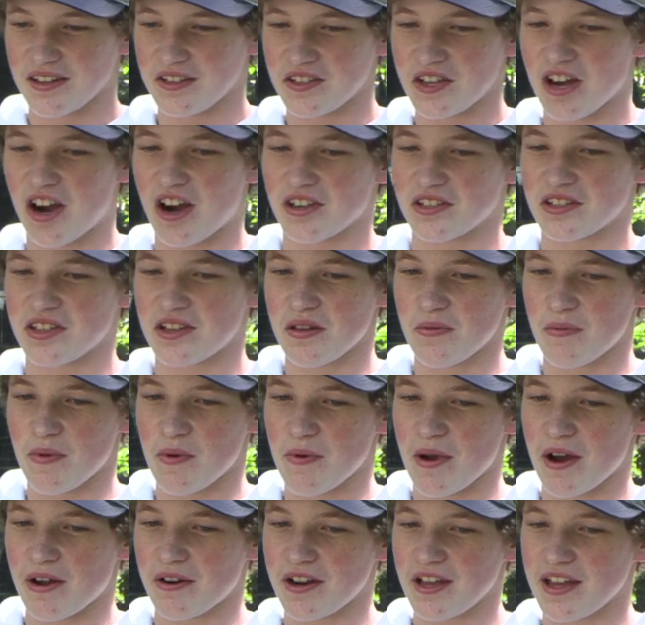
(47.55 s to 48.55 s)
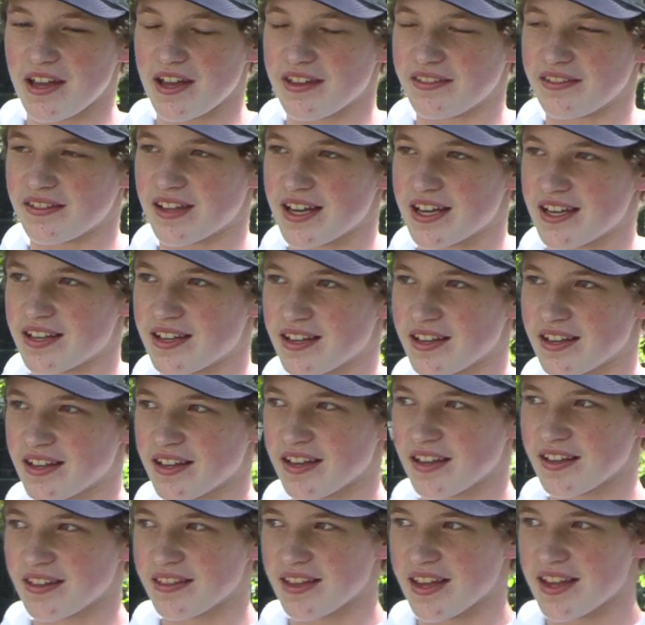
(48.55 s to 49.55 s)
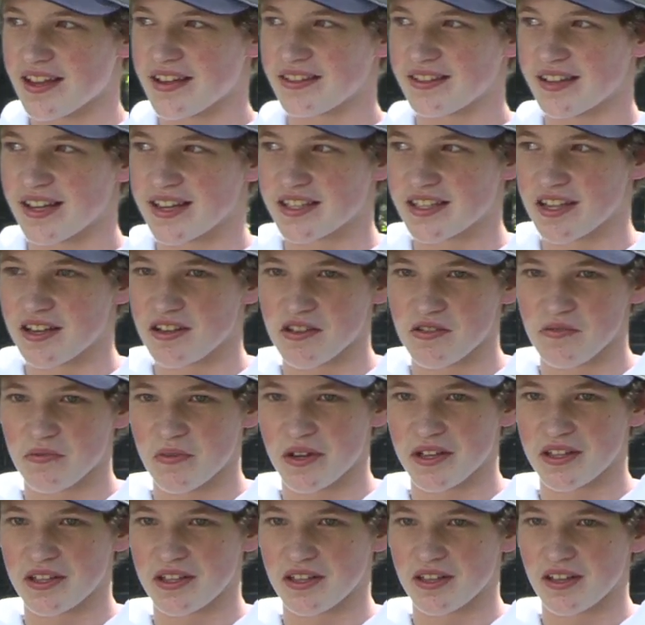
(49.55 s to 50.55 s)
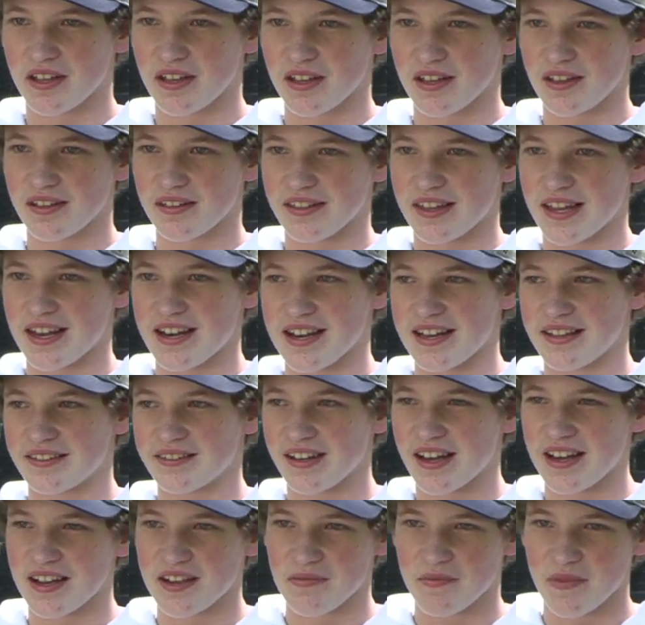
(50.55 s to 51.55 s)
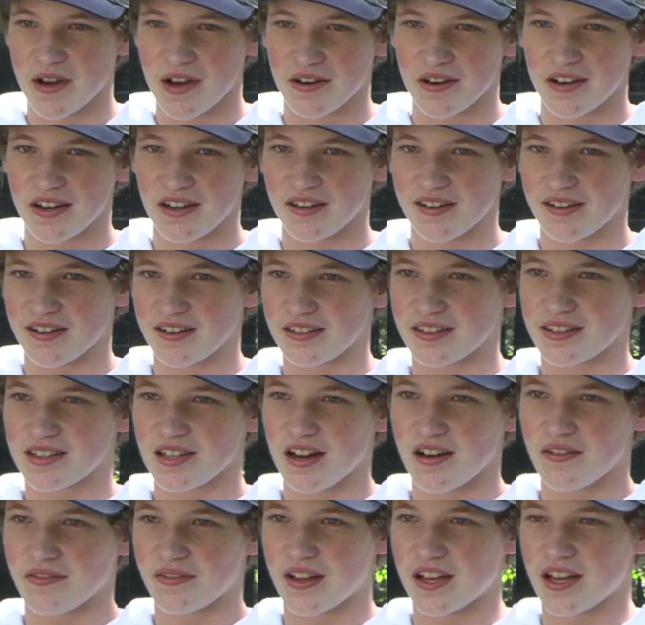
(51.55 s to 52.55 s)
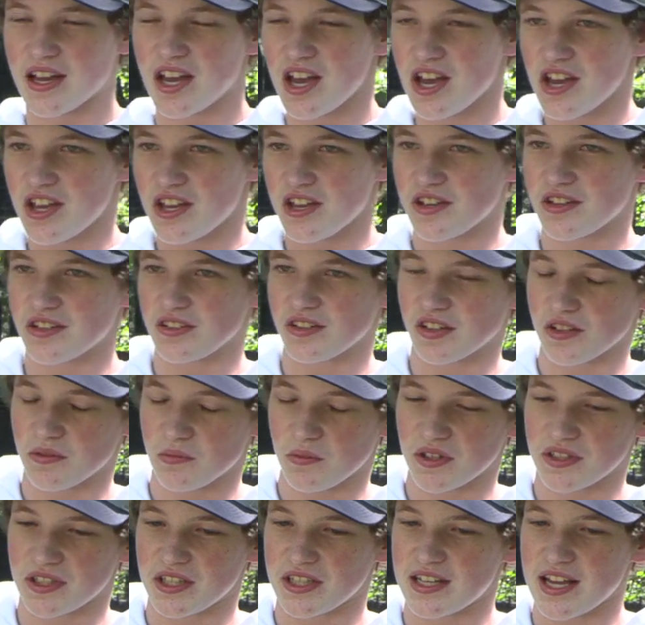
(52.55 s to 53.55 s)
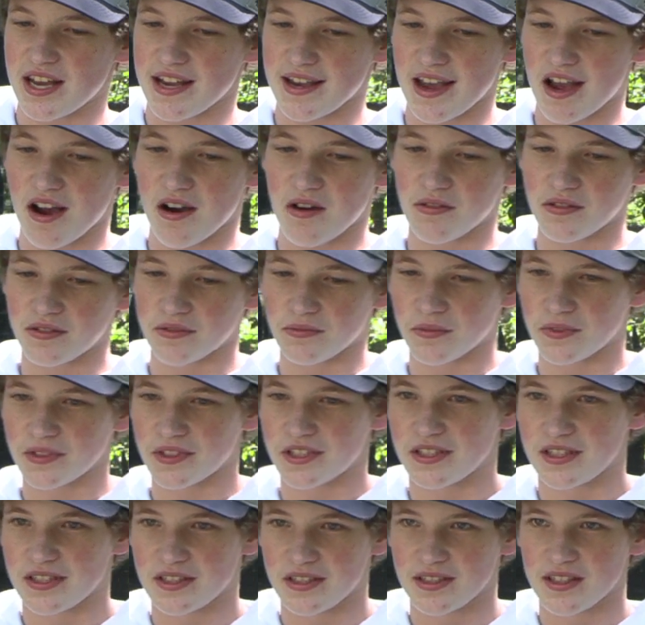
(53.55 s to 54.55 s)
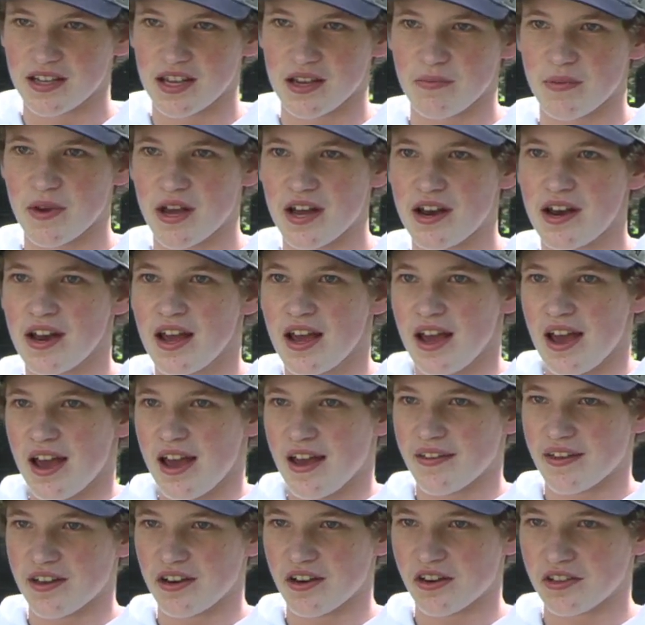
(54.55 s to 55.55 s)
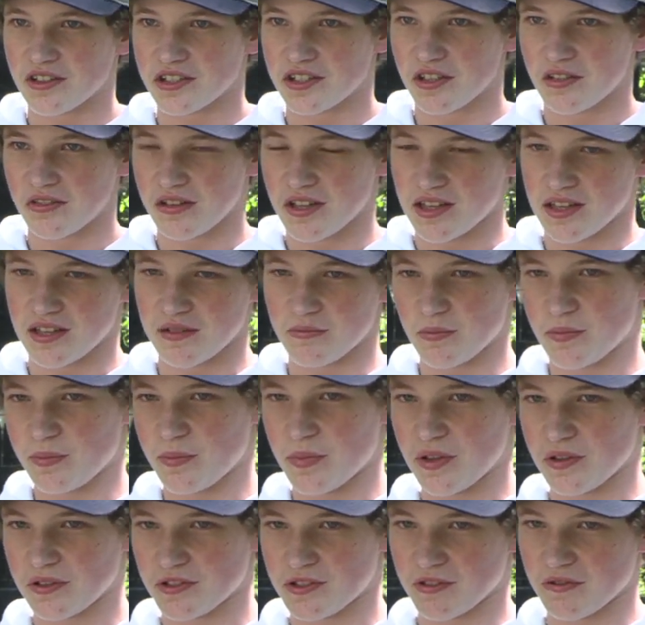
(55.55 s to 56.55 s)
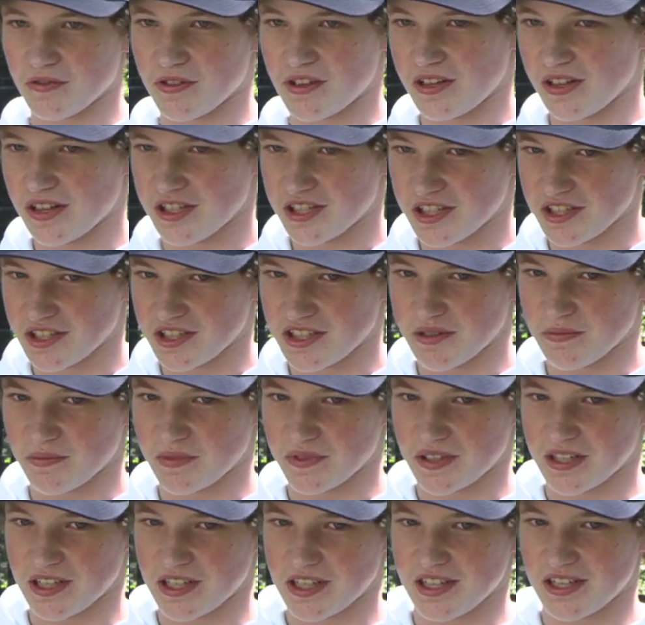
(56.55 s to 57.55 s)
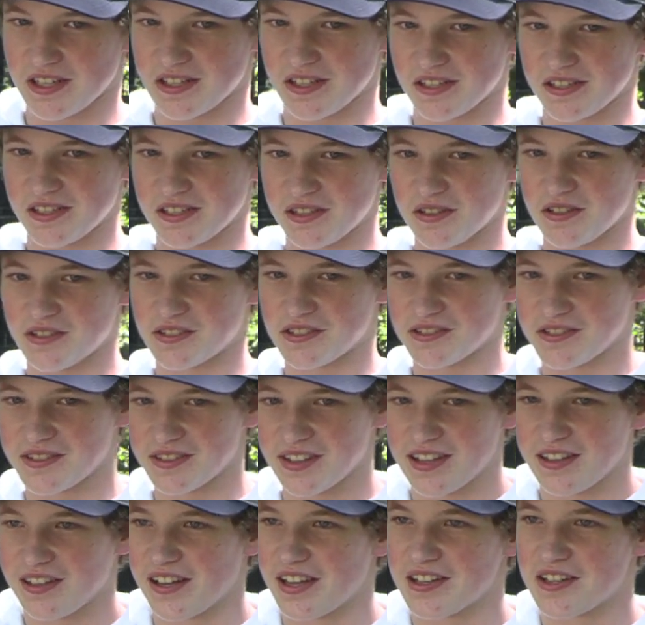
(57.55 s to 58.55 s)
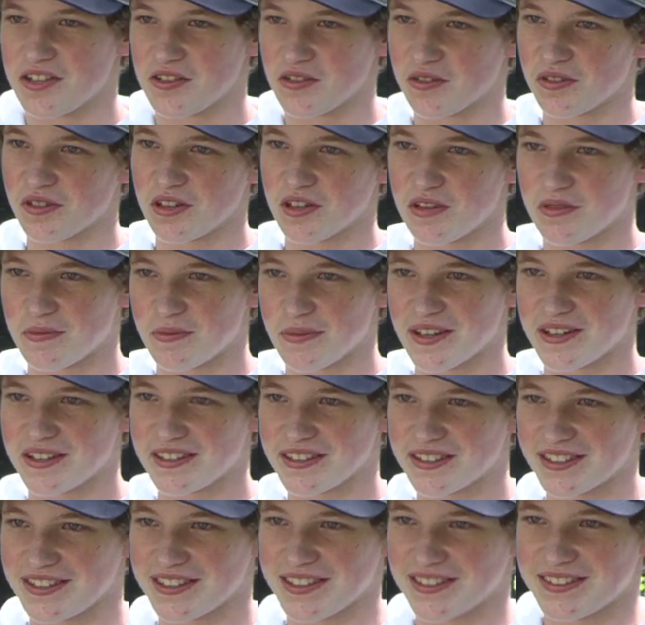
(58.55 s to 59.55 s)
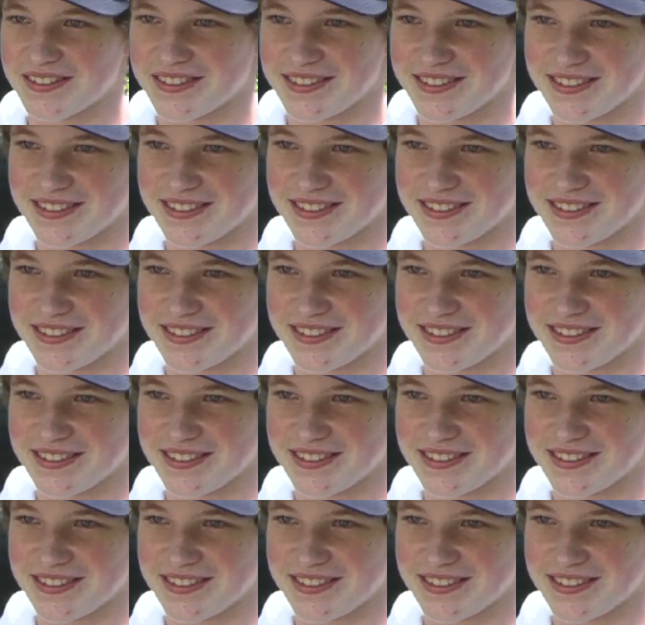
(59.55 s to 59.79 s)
talk to them about it, and like they can like tell you what they didn't like about it and stuff. Like you can learn what to take out and what to keep in, and then also like it builds a relationship with the teacher, so they like you a little better too.